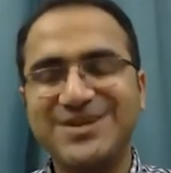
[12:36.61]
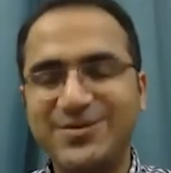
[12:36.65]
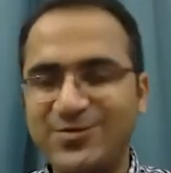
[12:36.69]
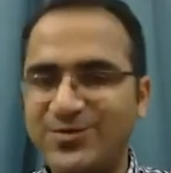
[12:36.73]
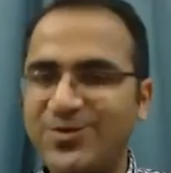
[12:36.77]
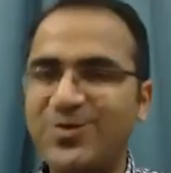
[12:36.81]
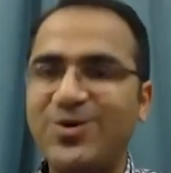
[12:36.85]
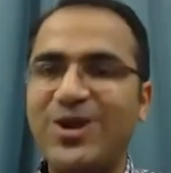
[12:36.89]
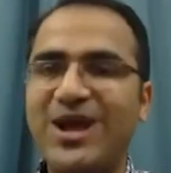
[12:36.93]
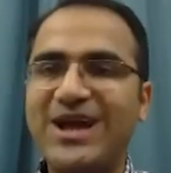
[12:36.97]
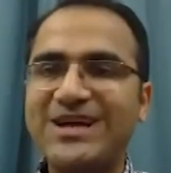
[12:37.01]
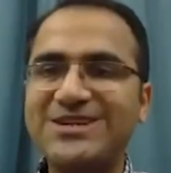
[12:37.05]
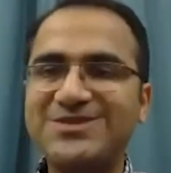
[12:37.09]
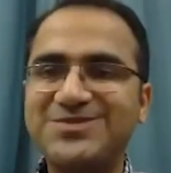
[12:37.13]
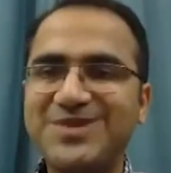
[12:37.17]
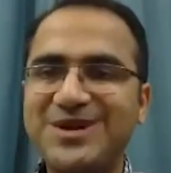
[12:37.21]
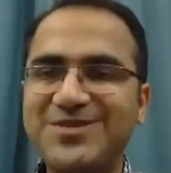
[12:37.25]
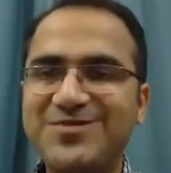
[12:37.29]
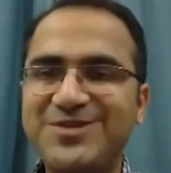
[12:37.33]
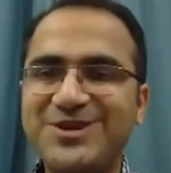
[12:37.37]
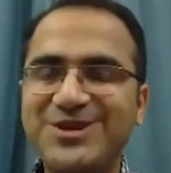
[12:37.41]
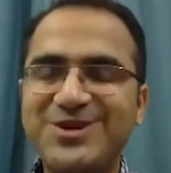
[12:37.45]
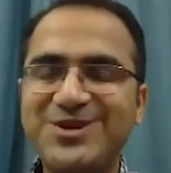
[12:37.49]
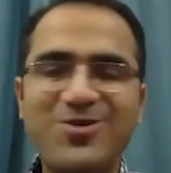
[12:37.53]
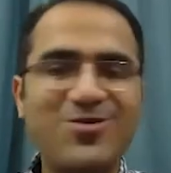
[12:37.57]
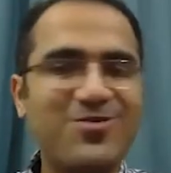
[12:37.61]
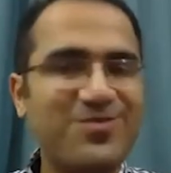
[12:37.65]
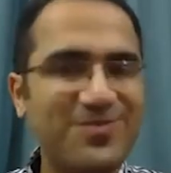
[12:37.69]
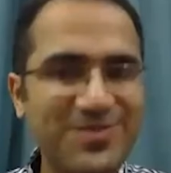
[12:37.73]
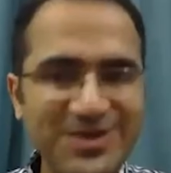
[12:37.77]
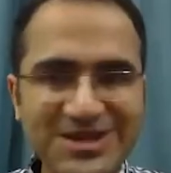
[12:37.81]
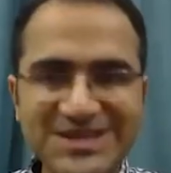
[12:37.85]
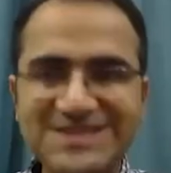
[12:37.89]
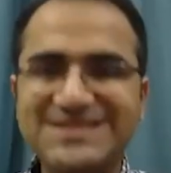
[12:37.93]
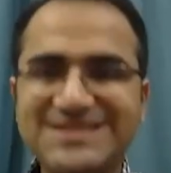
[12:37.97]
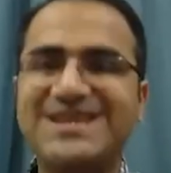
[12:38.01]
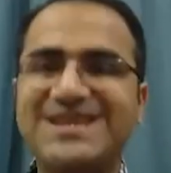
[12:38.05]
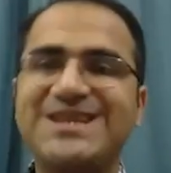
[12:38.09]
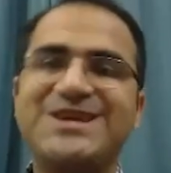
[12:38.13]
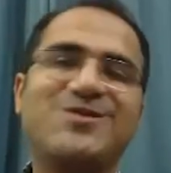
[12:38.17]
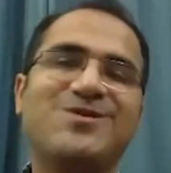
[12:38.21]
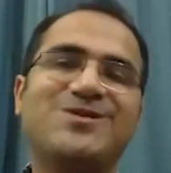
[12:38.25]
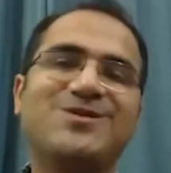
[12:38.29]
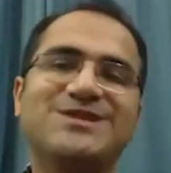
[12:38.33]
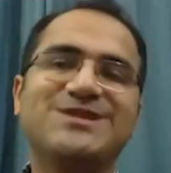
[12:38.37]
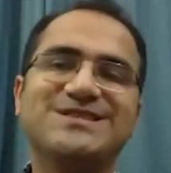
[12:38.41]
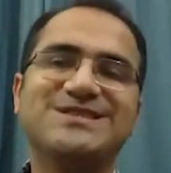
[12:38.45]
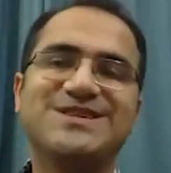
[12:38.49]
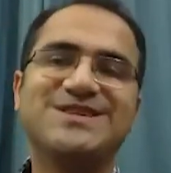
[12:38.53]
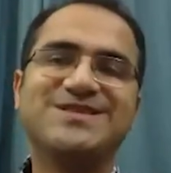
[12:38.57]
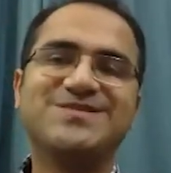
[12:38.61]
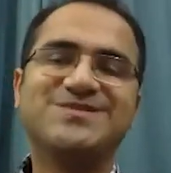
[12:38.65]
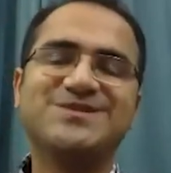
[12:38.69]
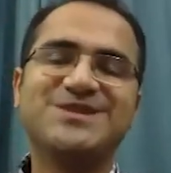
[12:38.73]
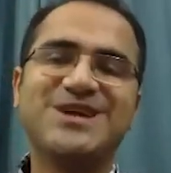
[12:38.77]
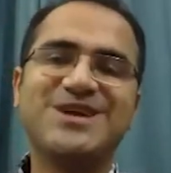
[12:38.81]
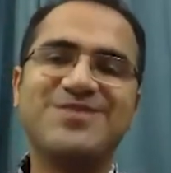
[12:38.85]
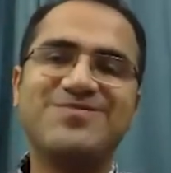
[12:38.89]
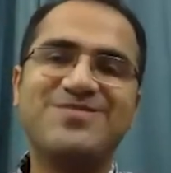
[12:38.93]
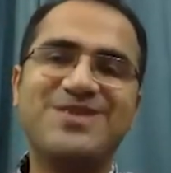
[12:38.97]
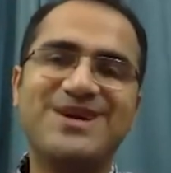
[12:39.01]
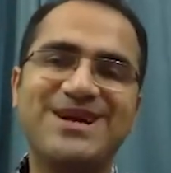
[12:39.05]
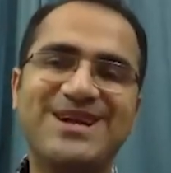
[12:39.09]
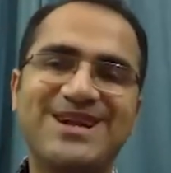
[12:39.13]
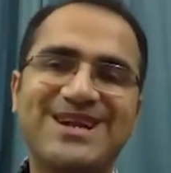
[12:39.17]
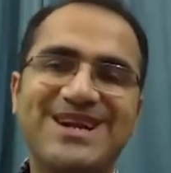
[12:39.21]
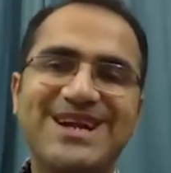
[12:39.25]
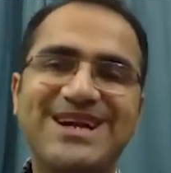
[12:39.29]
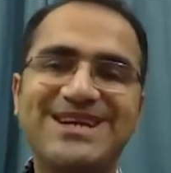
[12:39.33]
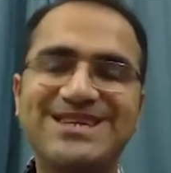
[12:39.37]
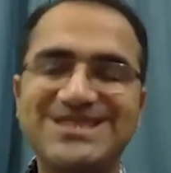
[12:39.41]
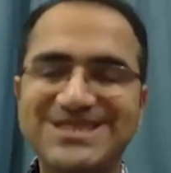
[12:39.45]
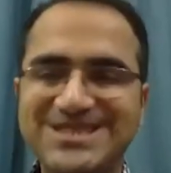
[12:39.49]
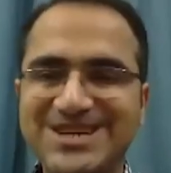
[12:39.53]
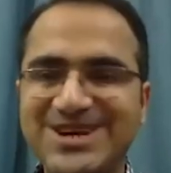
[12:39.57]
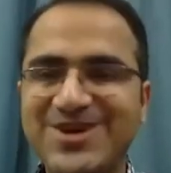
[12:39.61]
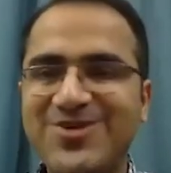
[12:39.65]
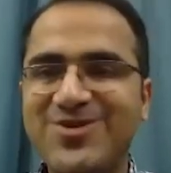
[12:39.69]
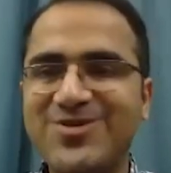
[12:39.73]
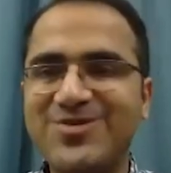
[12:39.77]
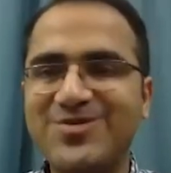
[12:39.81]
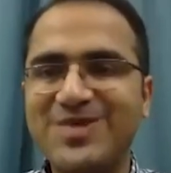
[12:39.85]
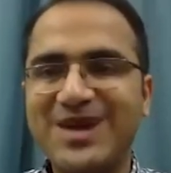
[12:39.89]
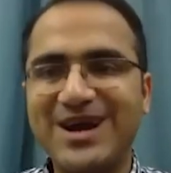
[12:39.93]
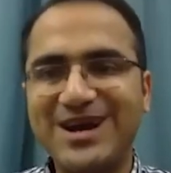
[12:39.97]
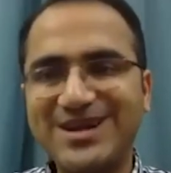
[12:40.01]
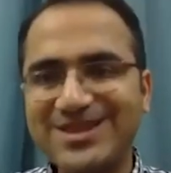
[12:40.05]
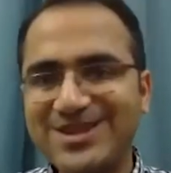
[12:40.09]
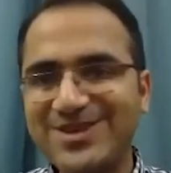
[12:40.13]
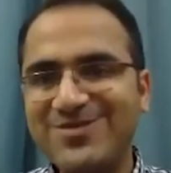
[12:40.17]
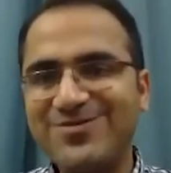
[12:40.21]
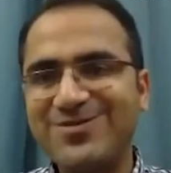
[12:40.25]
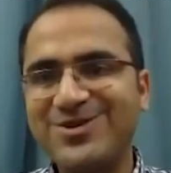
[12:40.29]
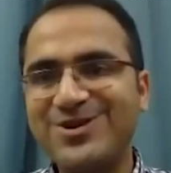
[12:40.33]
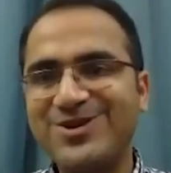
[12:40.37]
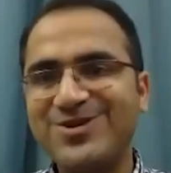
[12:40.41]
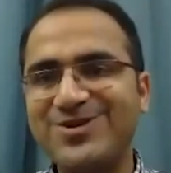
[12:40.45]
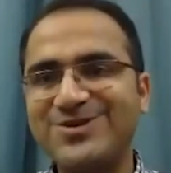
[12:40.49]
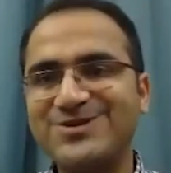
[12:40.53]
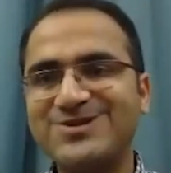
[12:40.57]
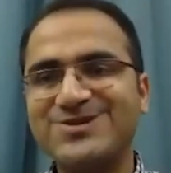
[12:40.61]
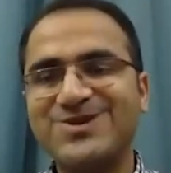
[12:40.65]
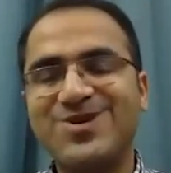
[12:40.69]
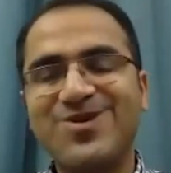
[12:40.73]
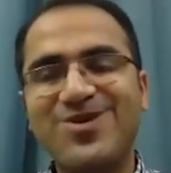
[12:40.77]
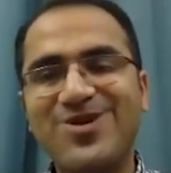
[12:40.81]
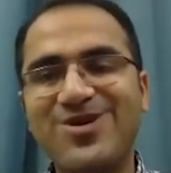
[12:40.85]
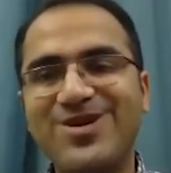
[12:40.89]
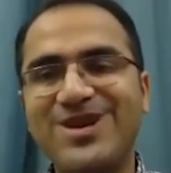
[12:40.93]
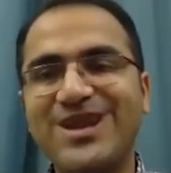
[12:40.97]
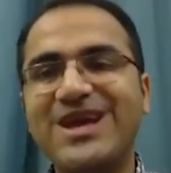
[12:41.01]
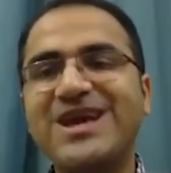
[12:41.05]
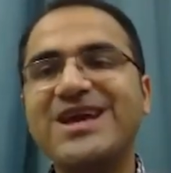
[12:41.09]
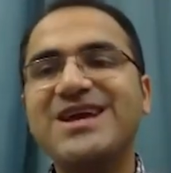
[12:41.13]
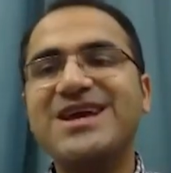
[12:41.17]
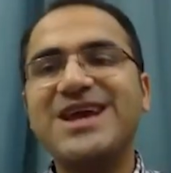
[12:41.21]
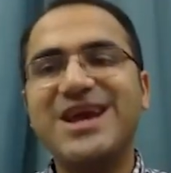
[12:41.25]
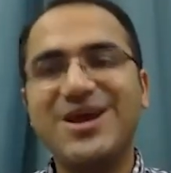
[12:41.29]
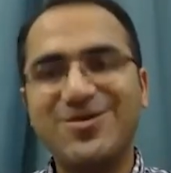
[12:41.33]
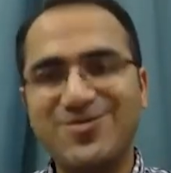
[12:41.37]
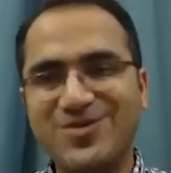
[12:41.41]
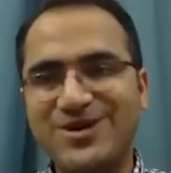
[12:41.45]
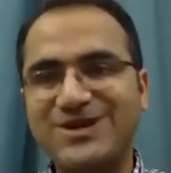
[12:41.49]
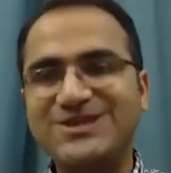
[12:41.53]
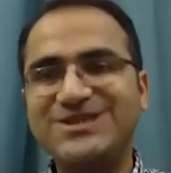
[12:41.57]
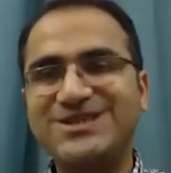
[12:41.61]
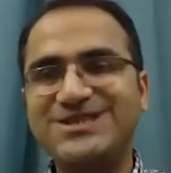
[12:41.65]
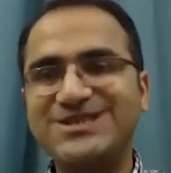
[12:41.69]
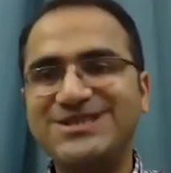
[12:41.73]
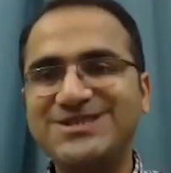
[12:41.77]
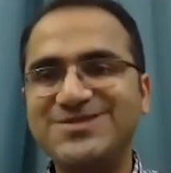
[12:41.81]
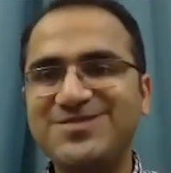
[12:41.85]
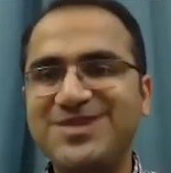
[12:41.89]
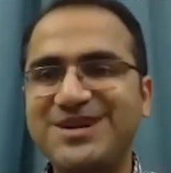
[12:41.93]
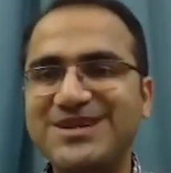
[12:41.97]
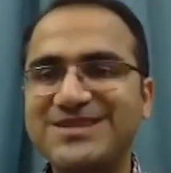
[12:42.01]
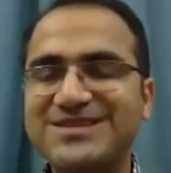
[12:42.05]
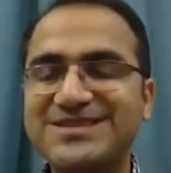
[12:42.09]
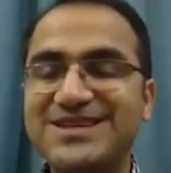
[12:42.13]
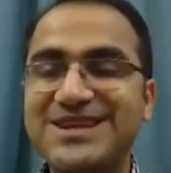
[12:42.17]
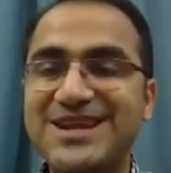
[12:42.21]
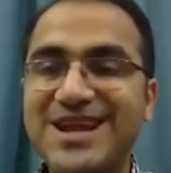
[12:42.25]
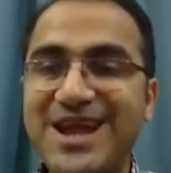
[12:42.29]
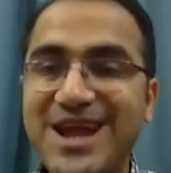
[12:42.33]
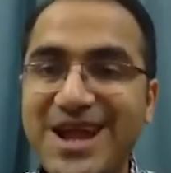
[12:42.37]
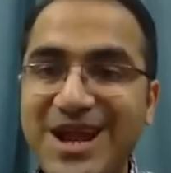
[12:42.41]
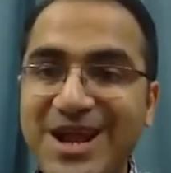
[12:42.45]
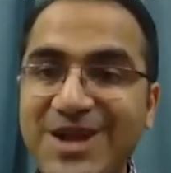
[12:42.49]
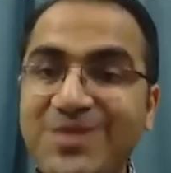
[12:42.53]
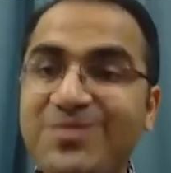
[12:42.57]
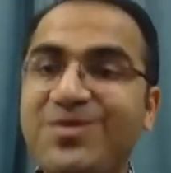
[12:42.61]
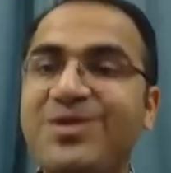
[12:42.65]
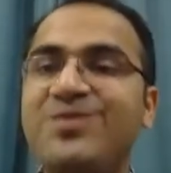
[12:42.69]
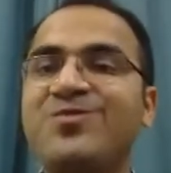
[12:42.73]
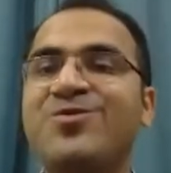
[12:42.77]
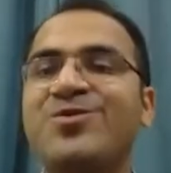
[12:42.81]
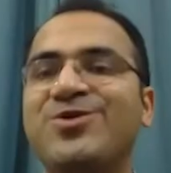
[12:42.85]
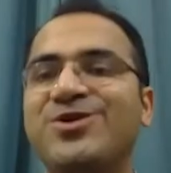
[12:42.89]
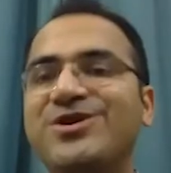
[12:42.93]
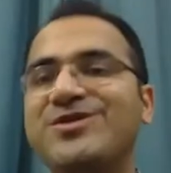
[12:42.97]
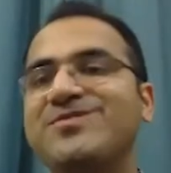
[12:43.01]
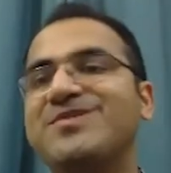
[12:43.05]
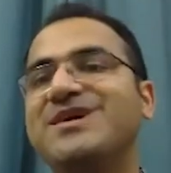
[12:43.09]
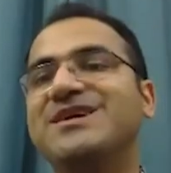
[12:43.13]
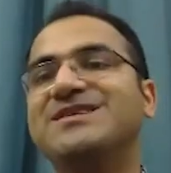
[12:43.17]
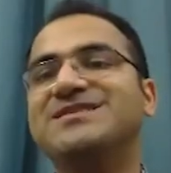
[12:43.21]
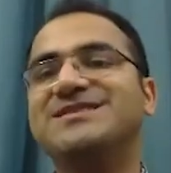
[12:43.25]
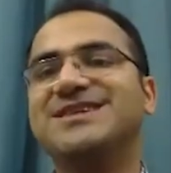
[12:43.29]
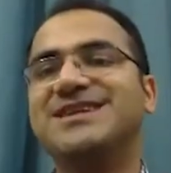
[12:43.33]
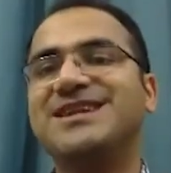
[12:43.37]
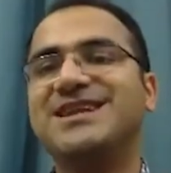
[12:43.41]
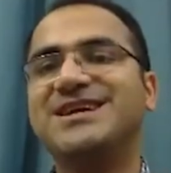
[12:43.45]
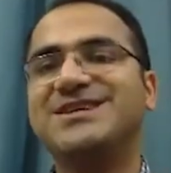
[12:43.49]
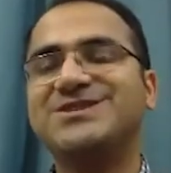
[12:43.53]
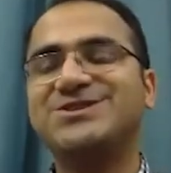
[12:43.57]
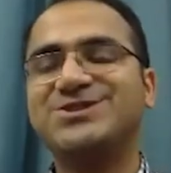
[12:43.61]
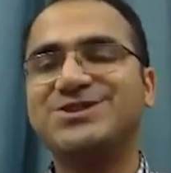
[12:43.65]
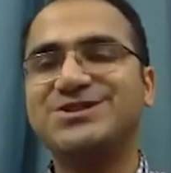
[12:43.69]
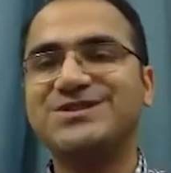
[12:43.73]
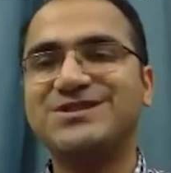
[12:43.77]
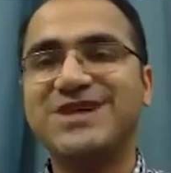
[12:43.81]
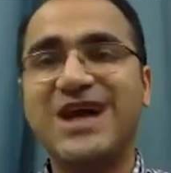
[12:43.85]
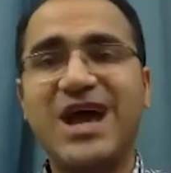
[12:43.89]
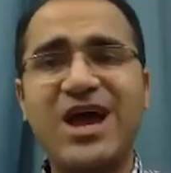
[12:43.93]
If you liked my video, please click on the subscribe button and check out my other videos on emergency medicine and pulmonary medicine lectures.